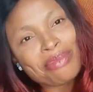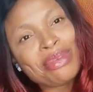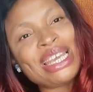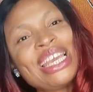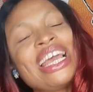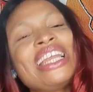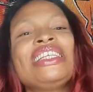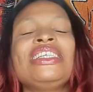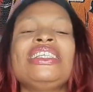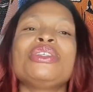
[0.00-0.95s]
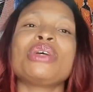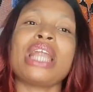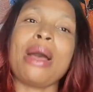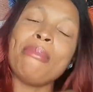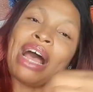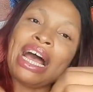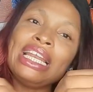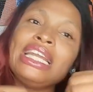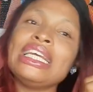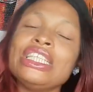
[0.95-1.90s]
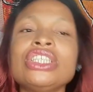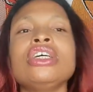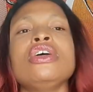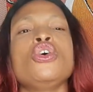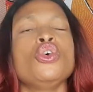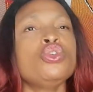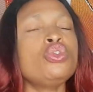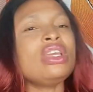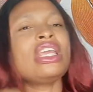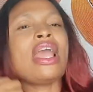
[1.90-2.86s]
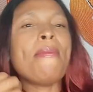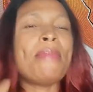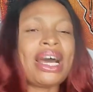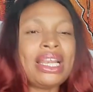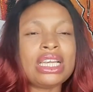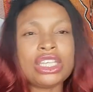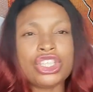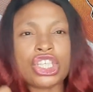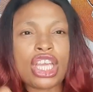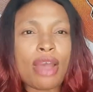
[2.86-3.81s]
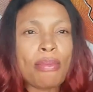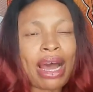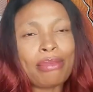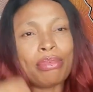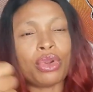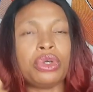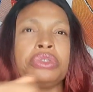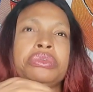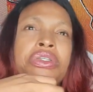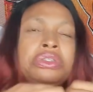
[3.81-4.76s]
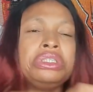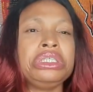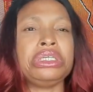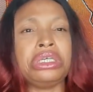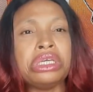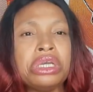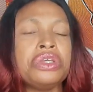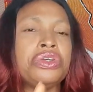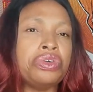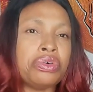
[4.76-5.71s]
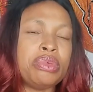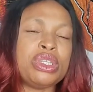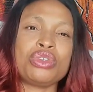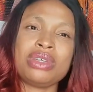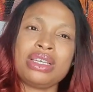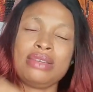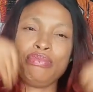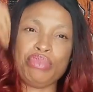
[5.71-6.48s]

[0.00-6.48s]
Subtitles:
big energy, this one a bad energy. So you get bad energy, you get bad blood with on the, you know, between